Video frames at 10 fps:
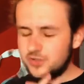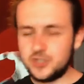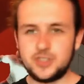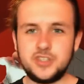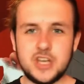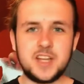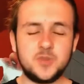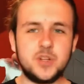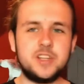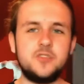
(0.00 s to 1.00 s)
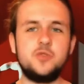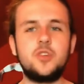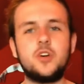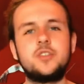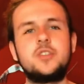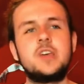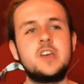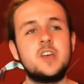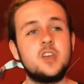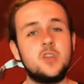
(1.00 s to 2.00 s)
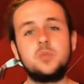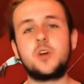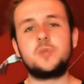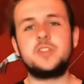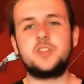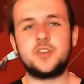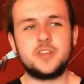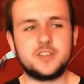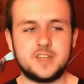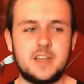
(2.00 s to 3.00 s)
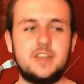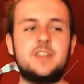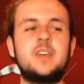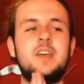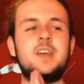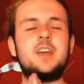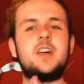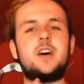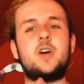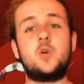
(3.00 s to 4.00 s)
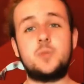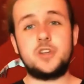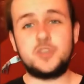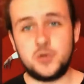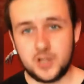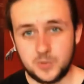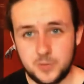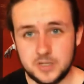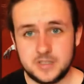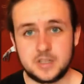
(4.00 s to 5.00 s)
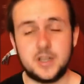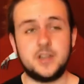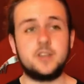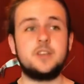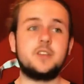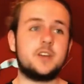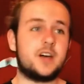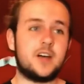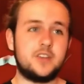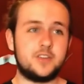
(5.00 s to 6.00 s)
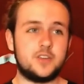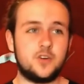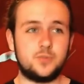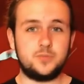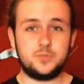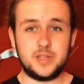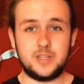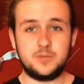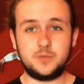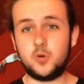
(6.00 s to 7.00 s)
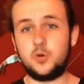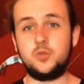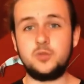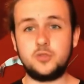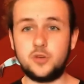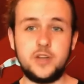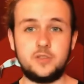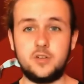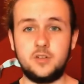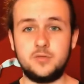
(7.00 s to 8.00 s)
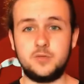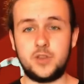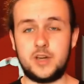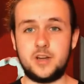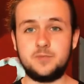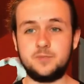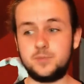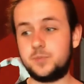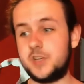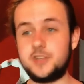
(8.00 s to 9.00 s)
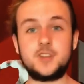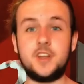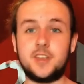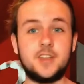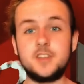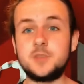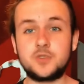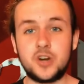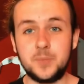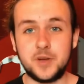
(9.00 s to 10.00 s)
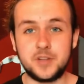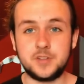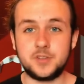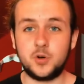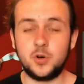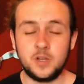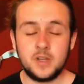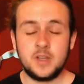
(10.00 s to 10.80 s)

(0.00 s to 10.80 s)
just genuinely do not, you probably don't understand how much you help us, and I cannot be more grateful for that by just clicking that subscribe button. So